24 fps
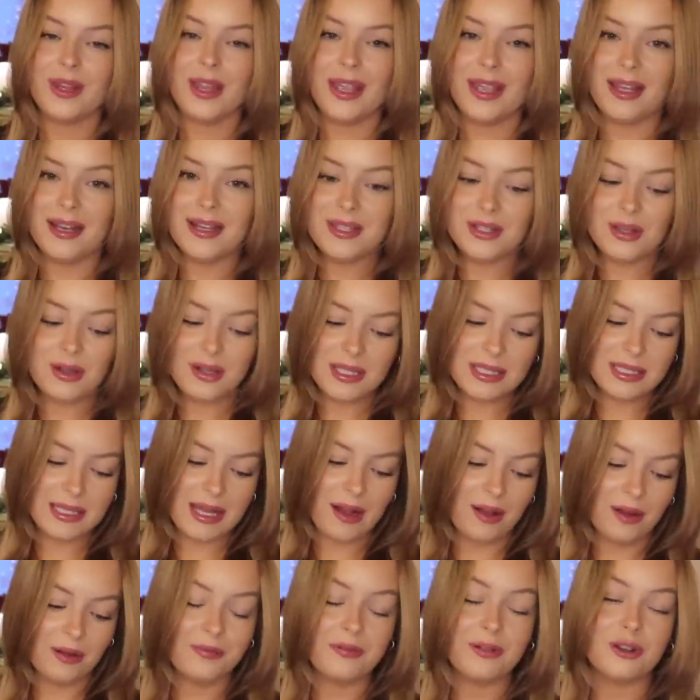It is on
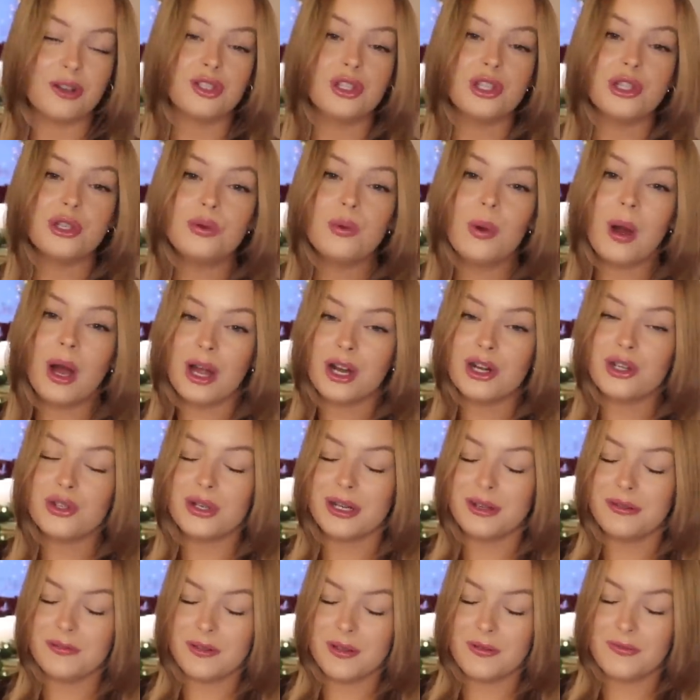sale for
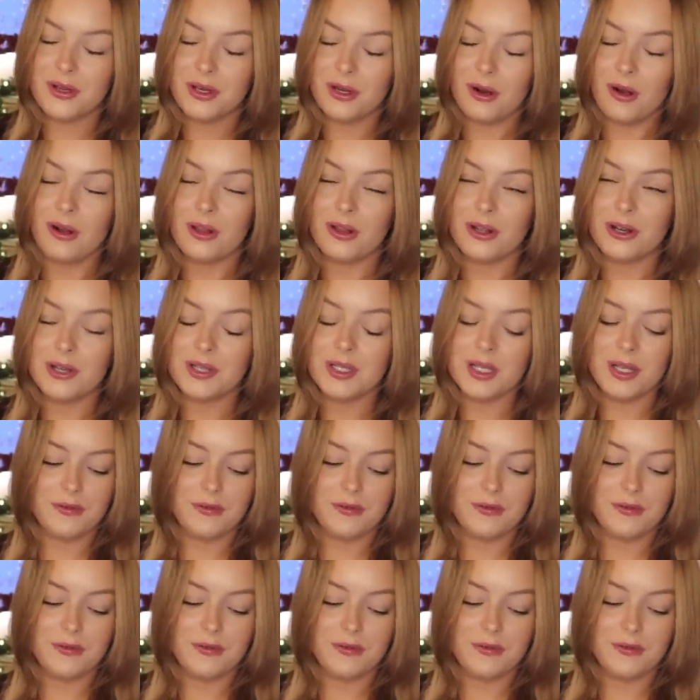$250.